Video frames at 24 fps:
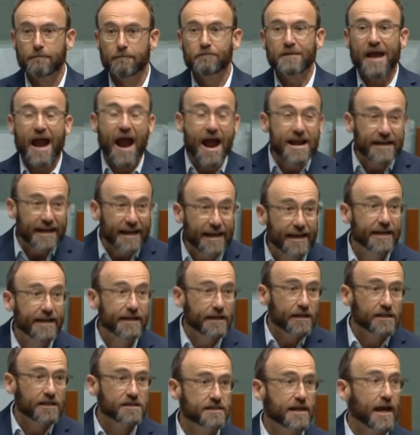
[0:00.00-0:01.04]
And it
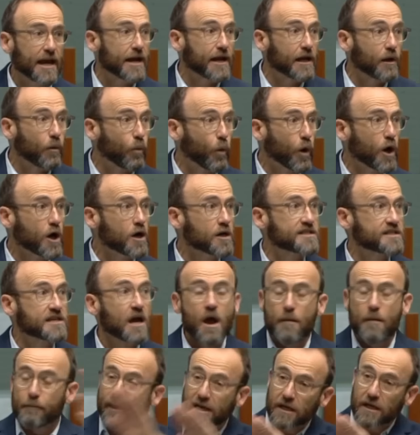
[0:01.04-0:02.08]
is getting worse
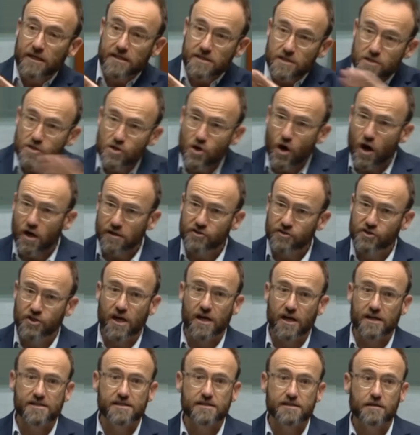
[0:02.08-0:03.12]
because it's not
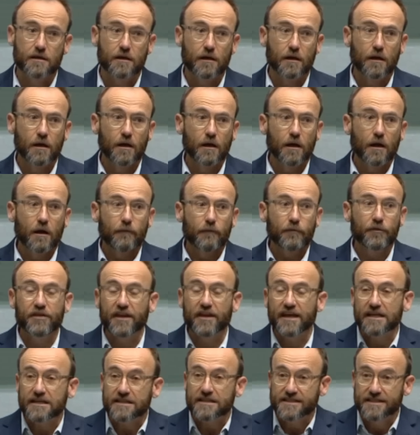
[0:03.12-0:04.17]
just
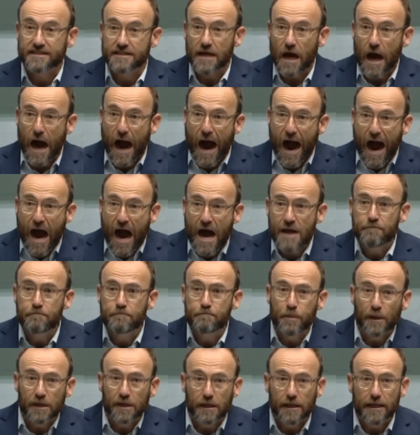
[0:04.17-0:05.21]
the
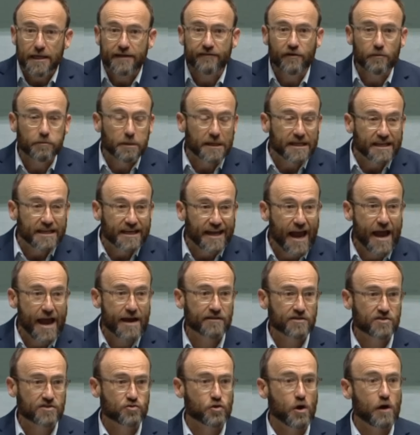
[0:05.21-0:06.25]
unbelievably
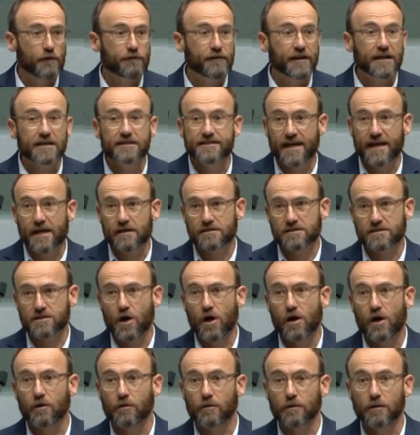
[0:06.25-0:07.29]
catastrophic death
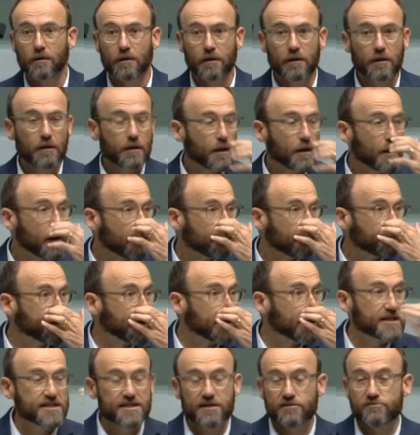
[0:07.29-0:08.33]
toll that
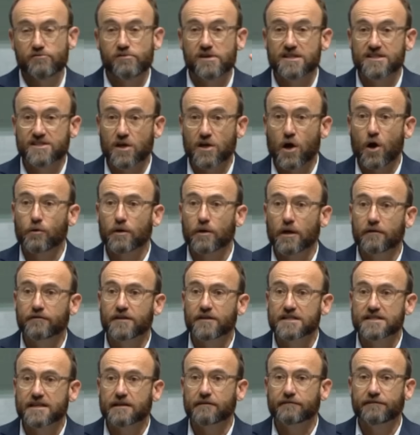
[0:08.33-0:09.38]
is a result of
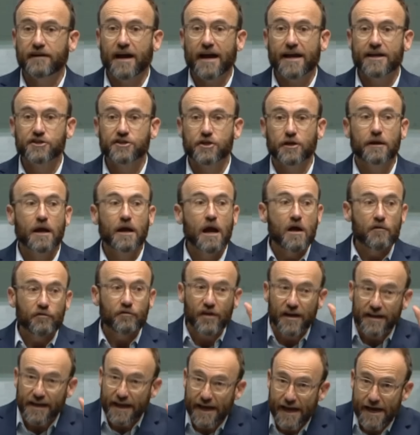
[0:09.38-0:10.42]
this invasion.
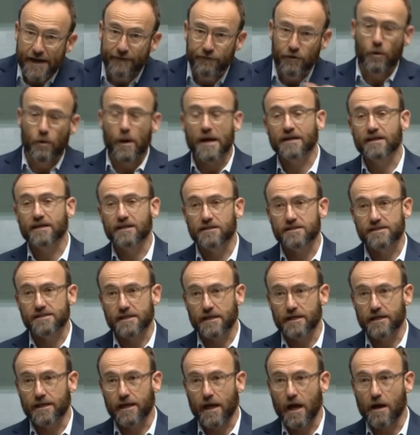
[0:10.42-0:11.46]
that everyone could
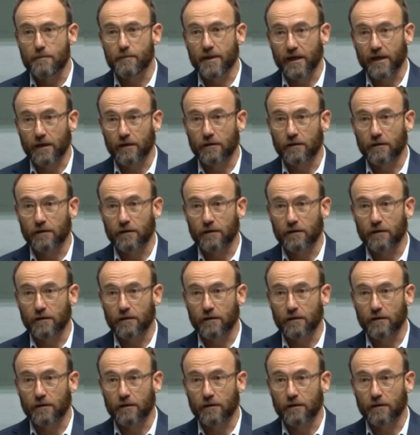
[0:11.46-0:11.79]
see coming.